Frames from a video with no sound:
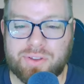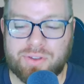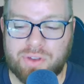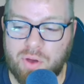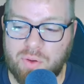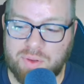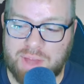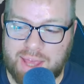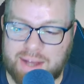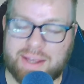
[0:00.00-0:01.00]
So
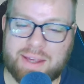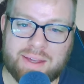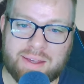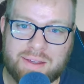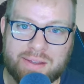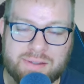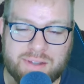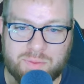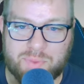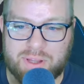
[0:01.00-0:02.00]
KDE is
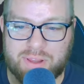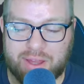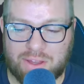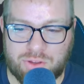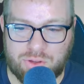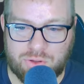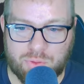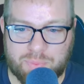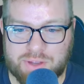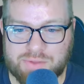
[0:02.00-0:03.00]
going to be like your
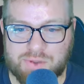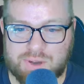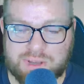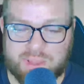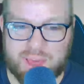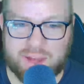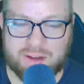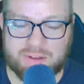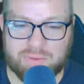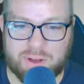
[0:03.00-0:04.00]
best friend in that
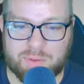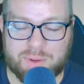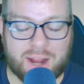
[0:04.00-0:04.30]
environment.